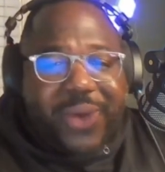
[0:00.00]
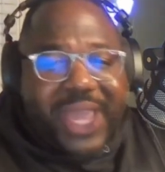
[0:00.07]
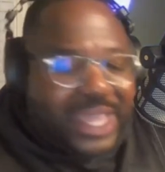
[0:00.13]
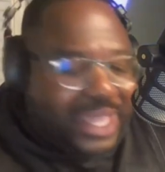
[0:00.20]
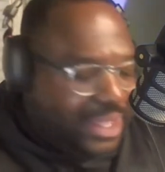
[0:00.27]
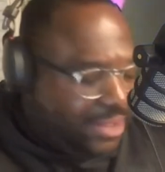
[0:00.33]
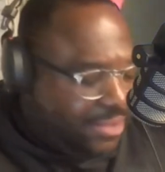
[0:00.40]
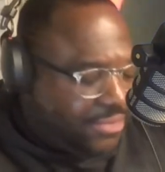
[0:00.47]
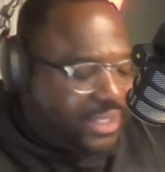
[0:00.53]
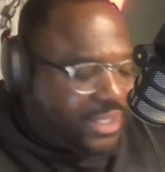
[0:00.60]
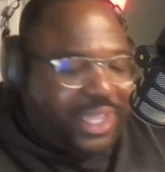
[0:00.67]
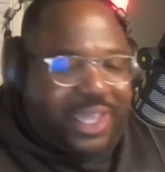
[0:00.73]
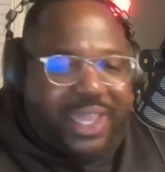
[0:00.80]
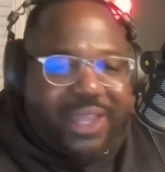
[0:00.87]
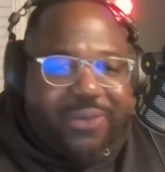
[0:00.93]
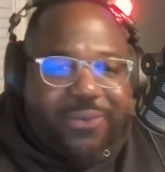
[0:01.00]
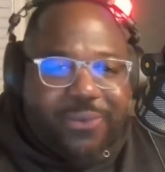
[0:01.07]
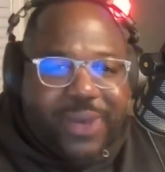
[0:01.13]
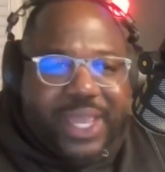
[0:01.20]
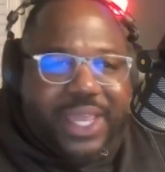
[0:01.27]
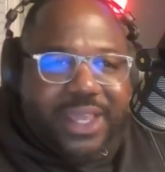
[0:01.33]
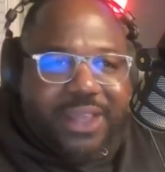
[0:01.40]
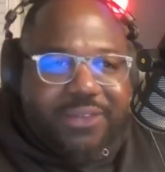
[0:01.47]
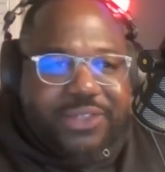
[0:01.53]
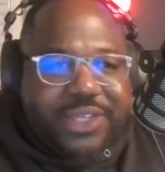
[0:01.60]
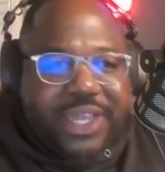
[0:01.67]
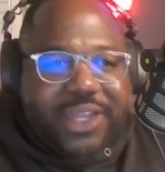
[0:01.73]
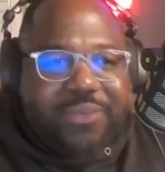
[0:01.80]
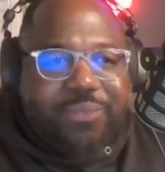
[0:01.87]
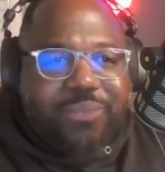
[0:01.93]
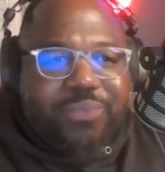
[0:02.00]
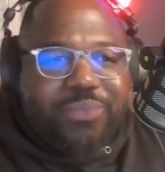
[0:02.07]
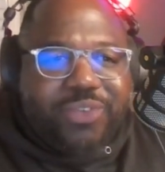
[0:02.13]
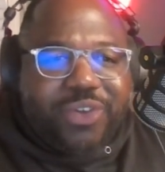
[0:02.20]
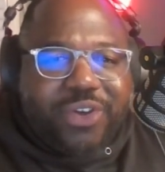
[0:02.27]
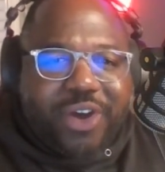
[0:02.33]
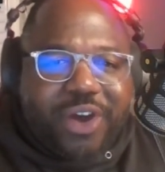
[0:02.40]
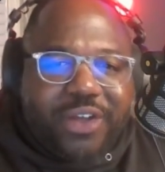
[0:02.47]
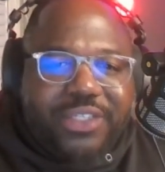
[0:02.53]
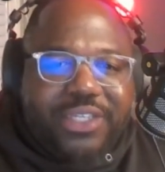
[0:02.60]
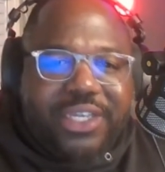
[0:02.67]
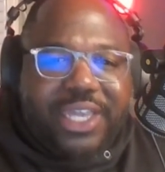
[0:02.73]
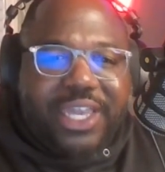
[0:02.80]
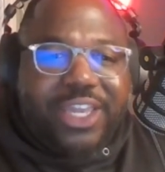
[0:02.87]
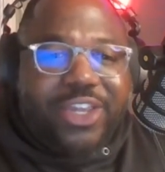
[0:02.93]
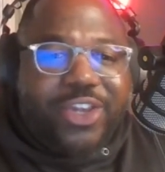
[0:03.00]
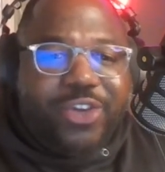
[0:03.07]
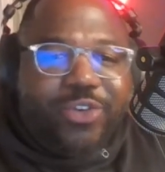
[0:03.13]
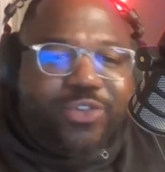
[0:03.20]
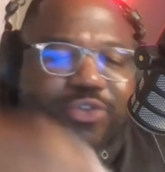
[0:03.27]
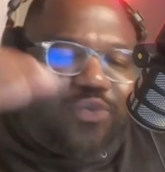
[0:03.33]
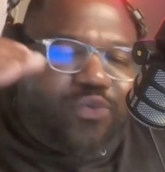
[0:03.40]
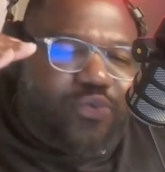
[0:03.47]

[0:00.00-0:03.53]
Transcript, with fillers: waves and waves and causing a huge